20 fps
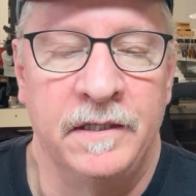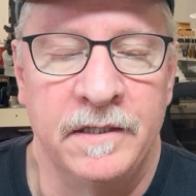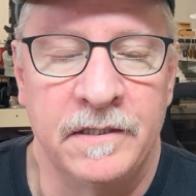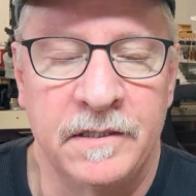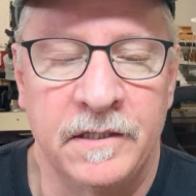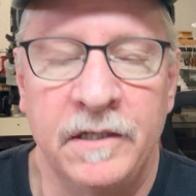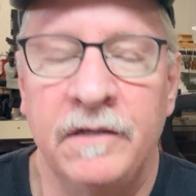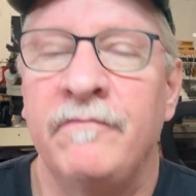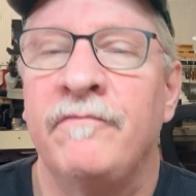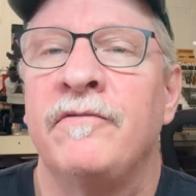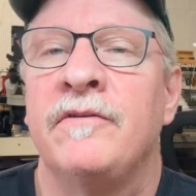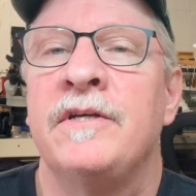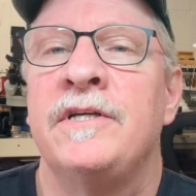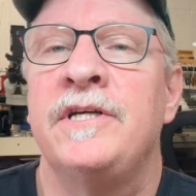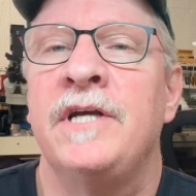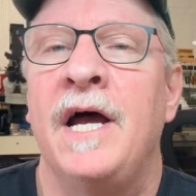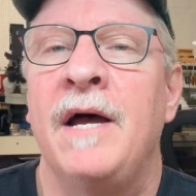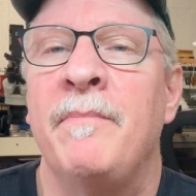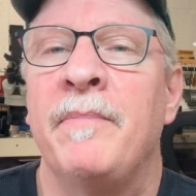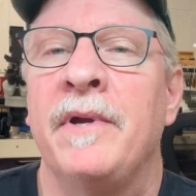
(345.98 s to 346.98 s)
good for the
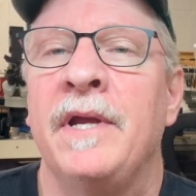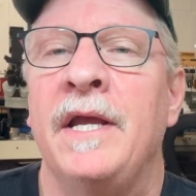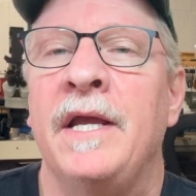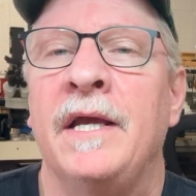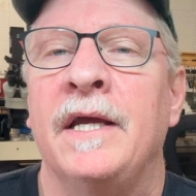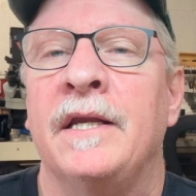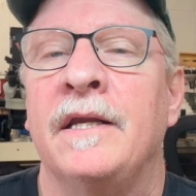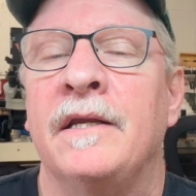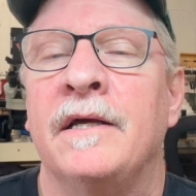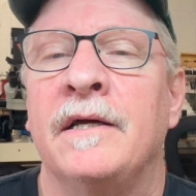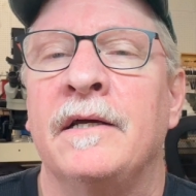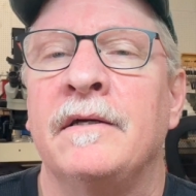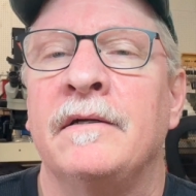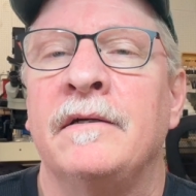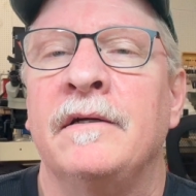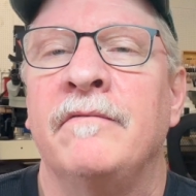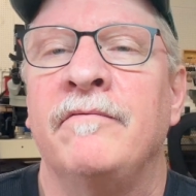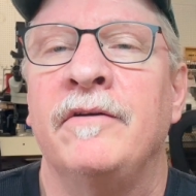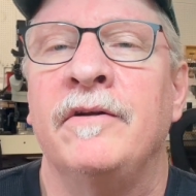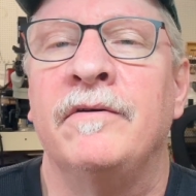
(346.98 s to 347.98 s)
shop, and
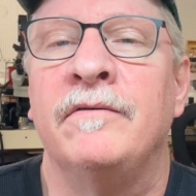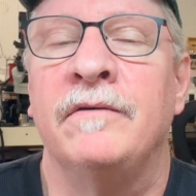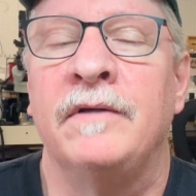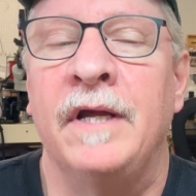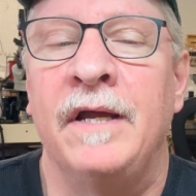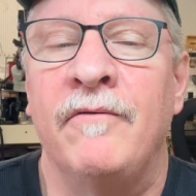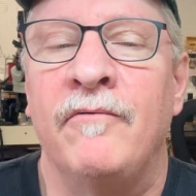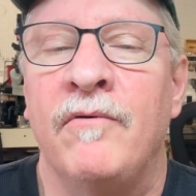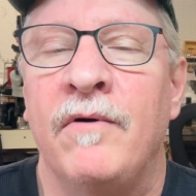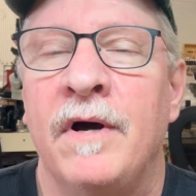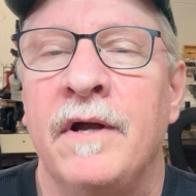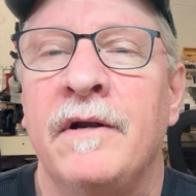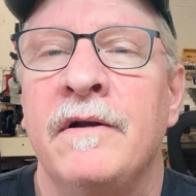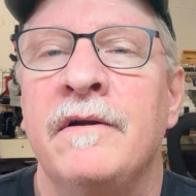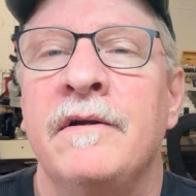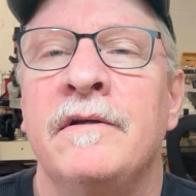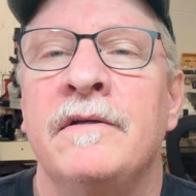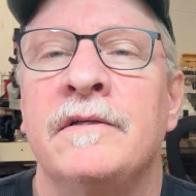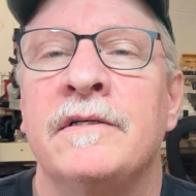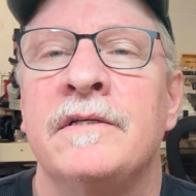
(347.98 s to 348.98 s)
if you don't have water,
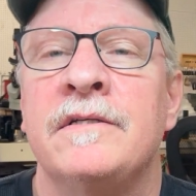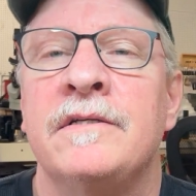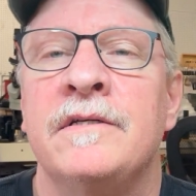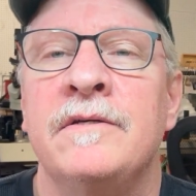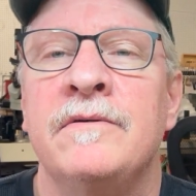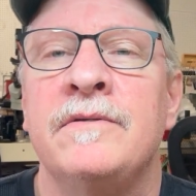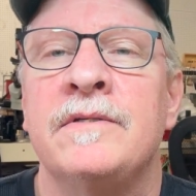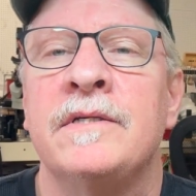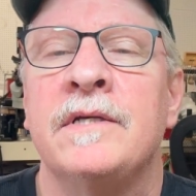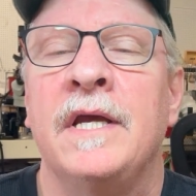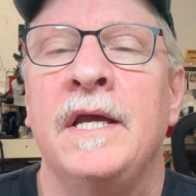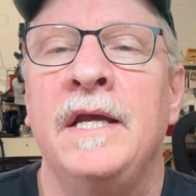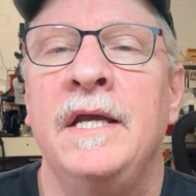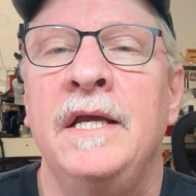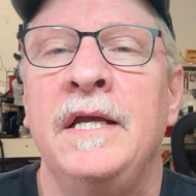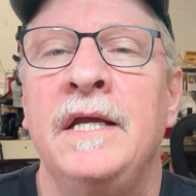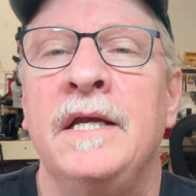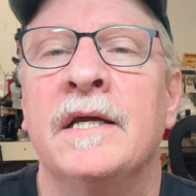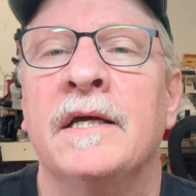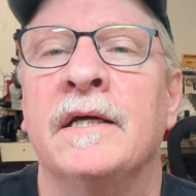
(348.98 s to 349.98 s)
just use a
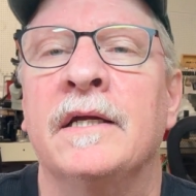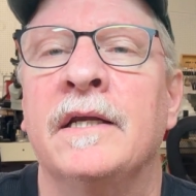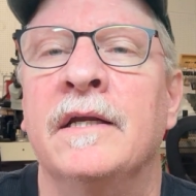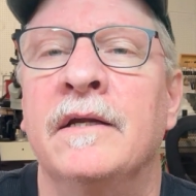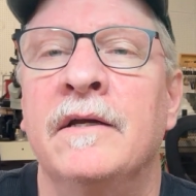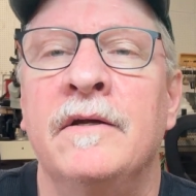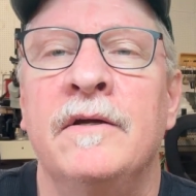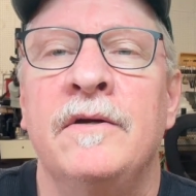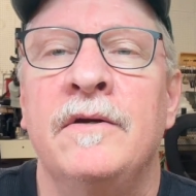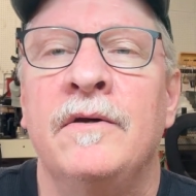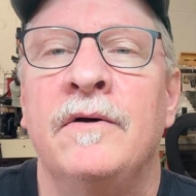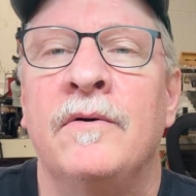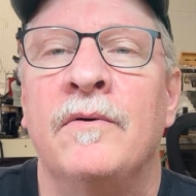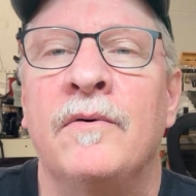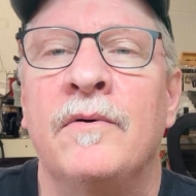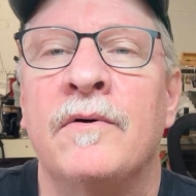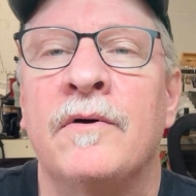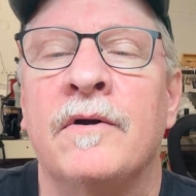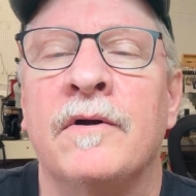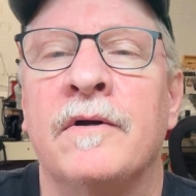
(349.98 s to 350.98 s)
heat gun
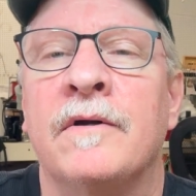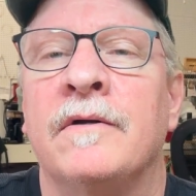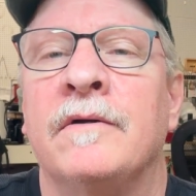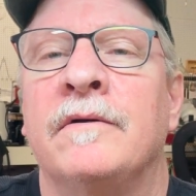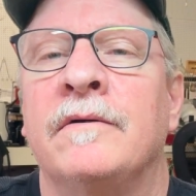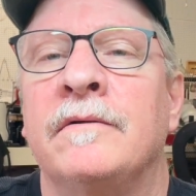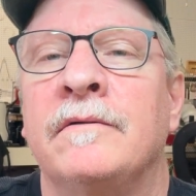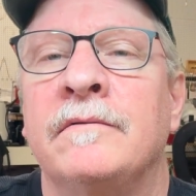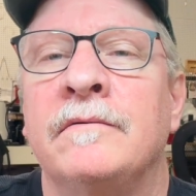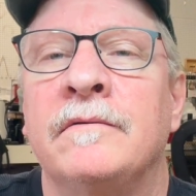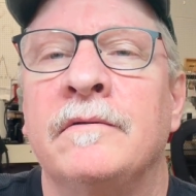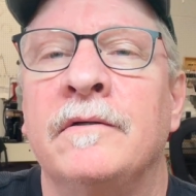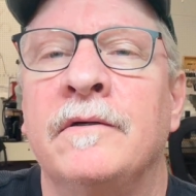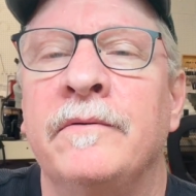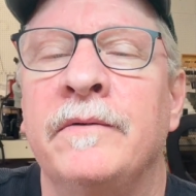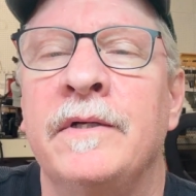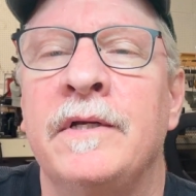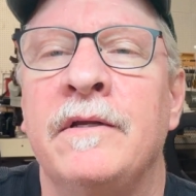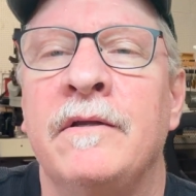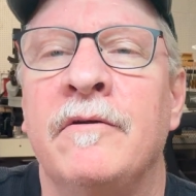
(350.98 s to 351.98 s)
or
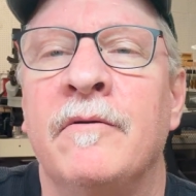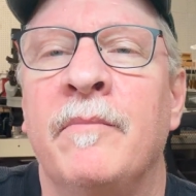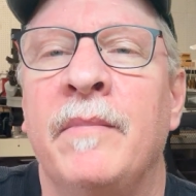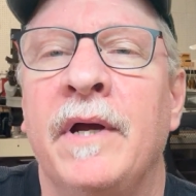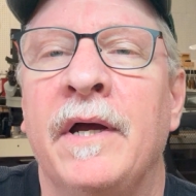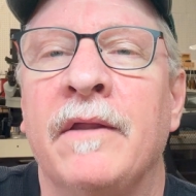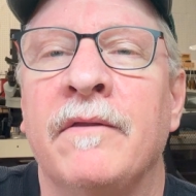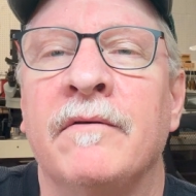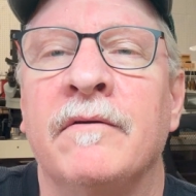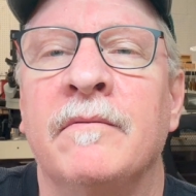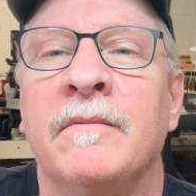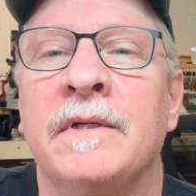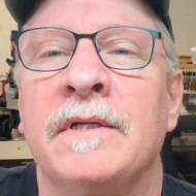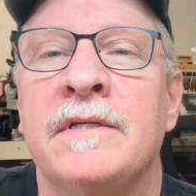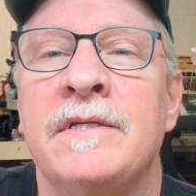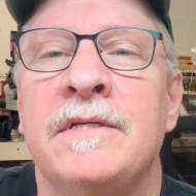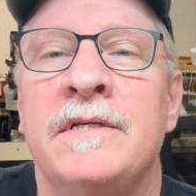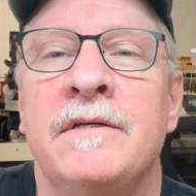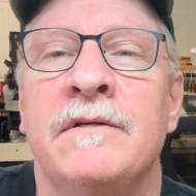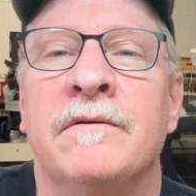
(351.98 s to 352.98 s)
go into your bathroom and
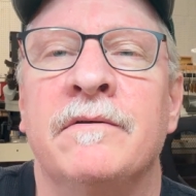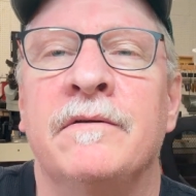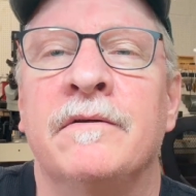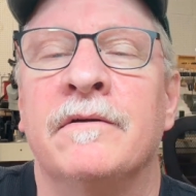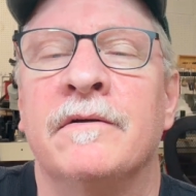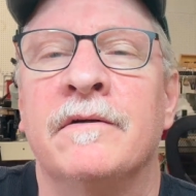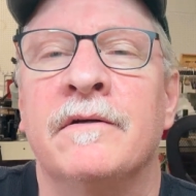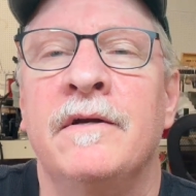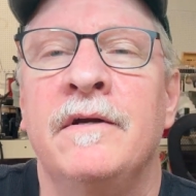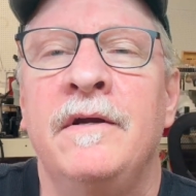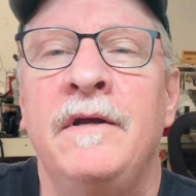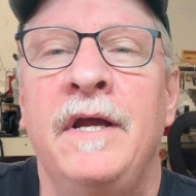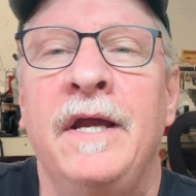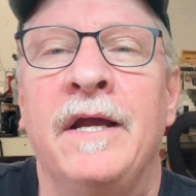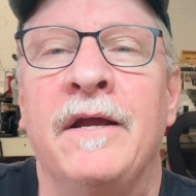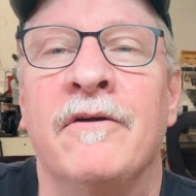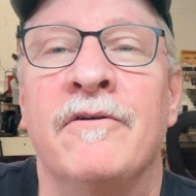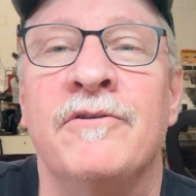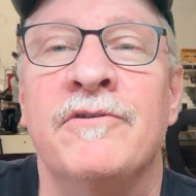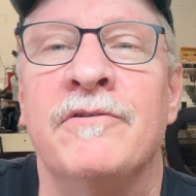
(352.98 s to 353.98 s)
steal your
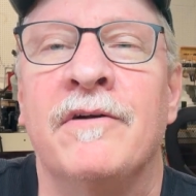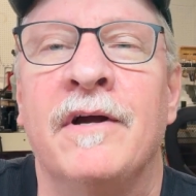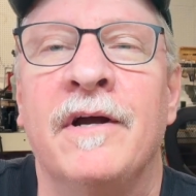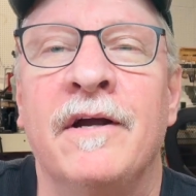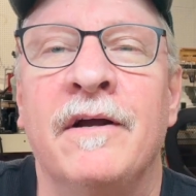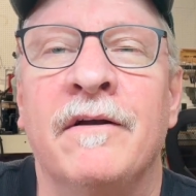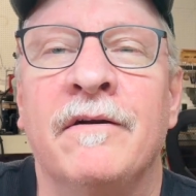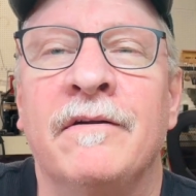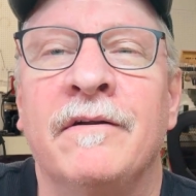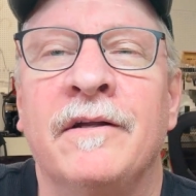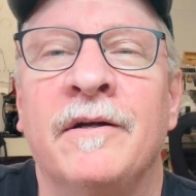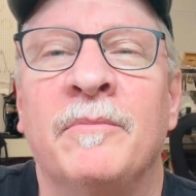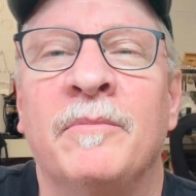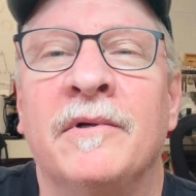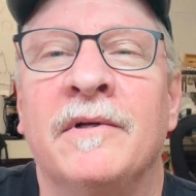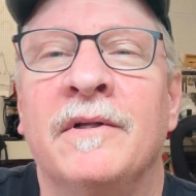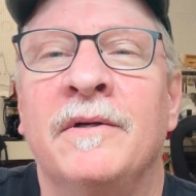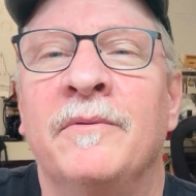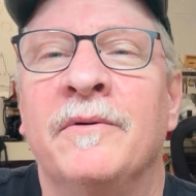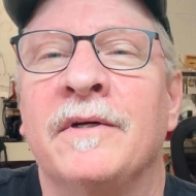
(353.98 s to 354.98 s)
hair dryer. That'll
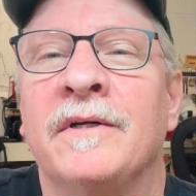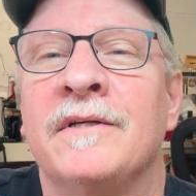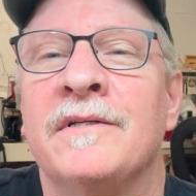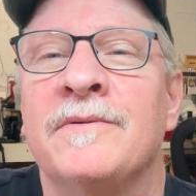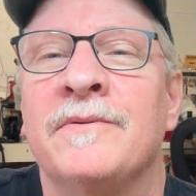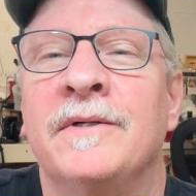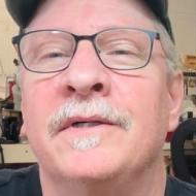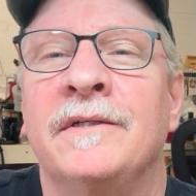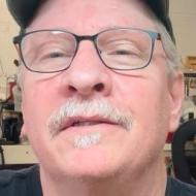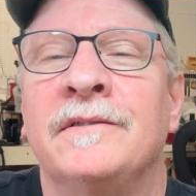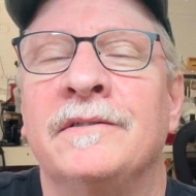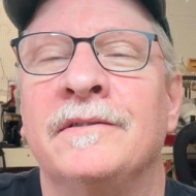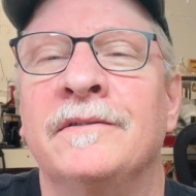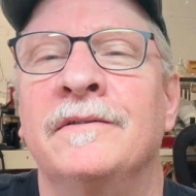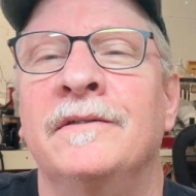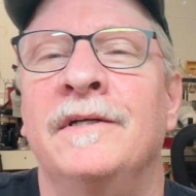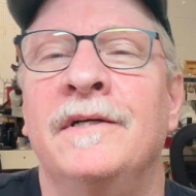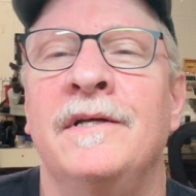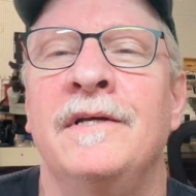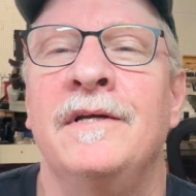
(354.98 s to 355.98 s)
probably work as well. So
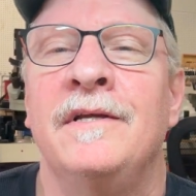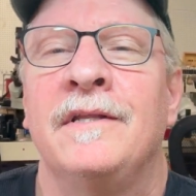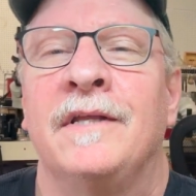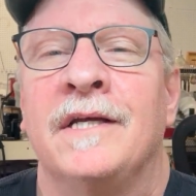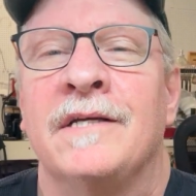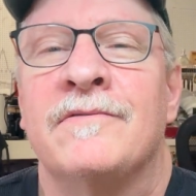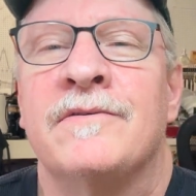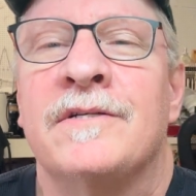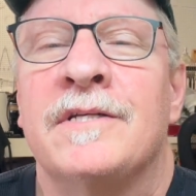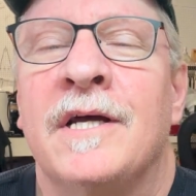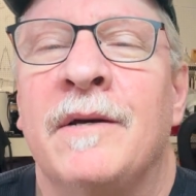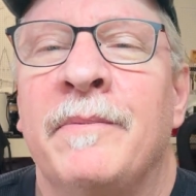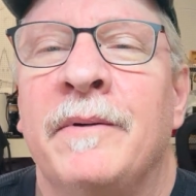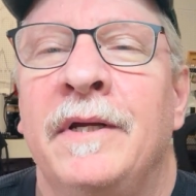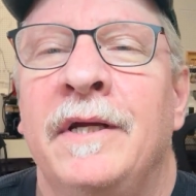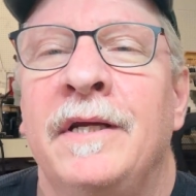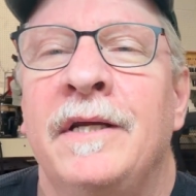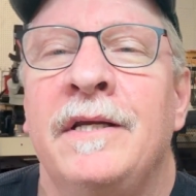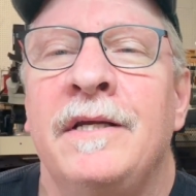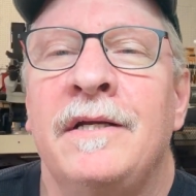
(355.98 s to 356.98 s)
thanks for stopping
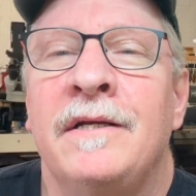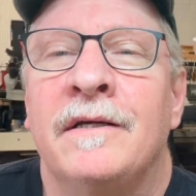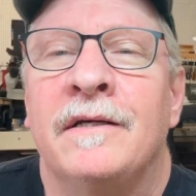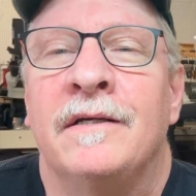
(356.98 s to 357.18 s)
in.